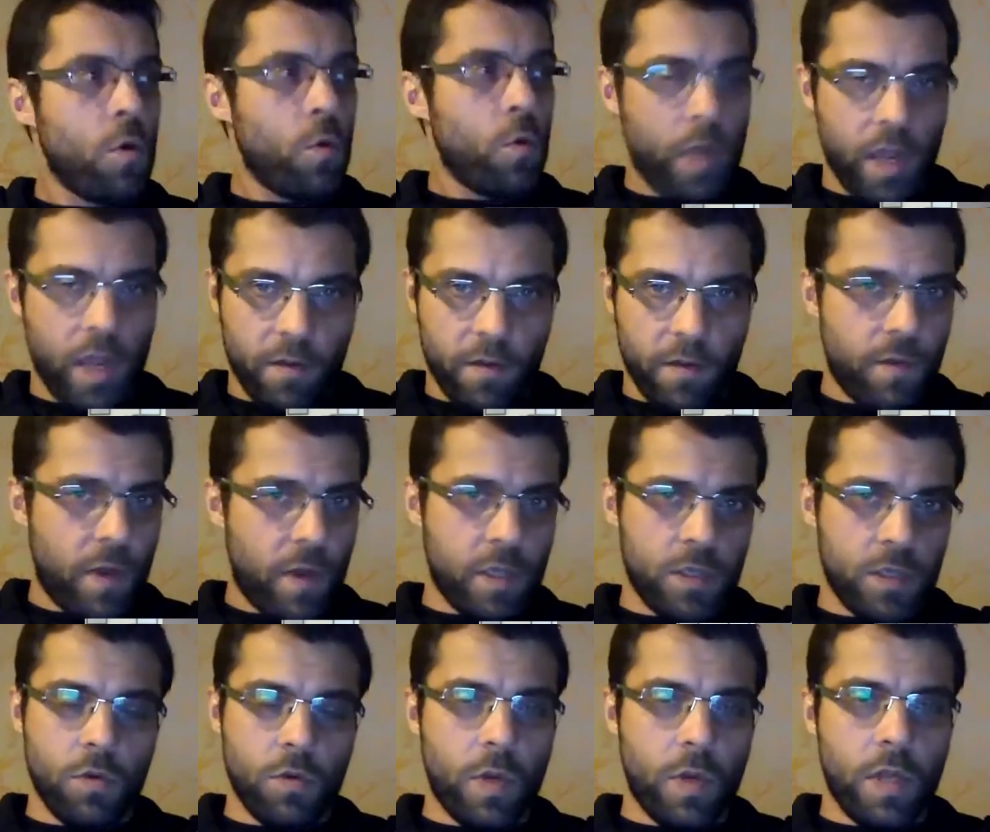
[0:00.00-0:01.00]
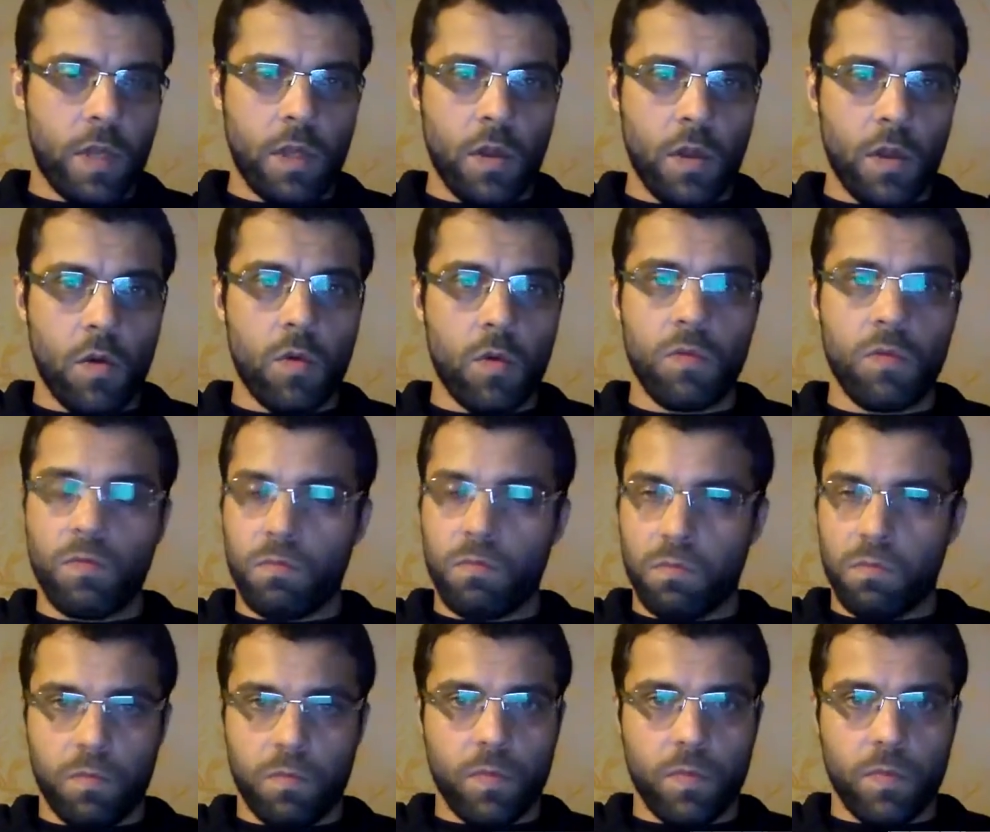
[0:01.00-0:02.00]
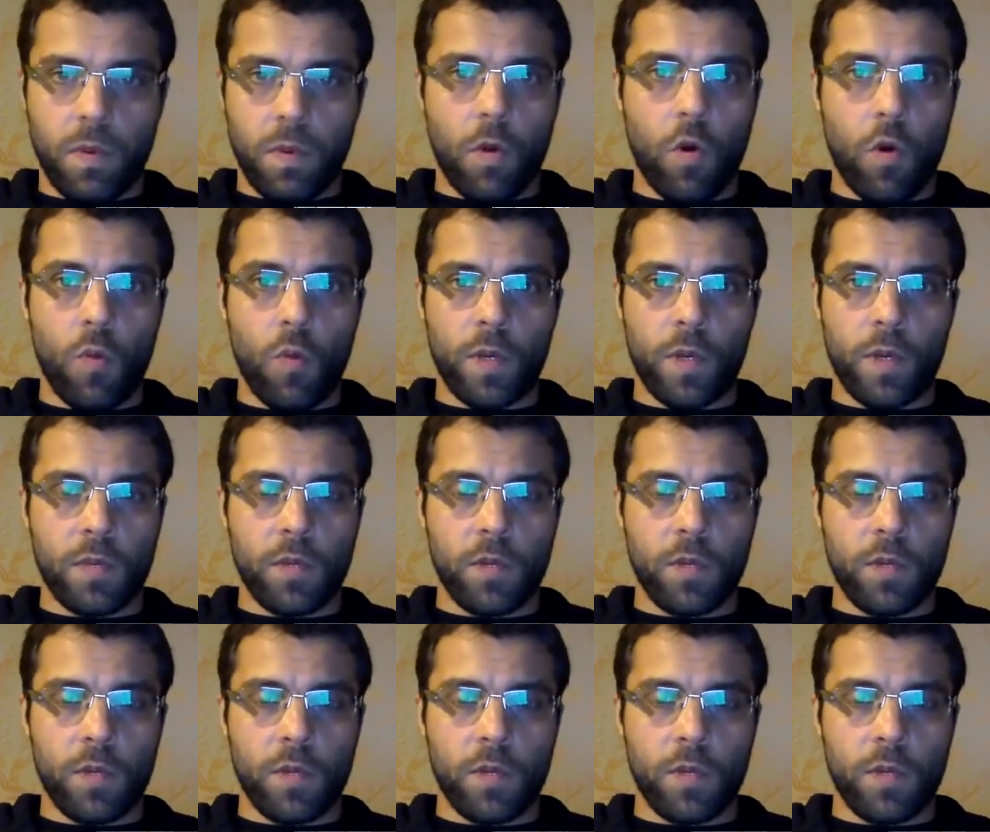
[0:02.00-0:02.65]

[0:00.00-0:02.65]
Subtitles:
We have, as you well know, open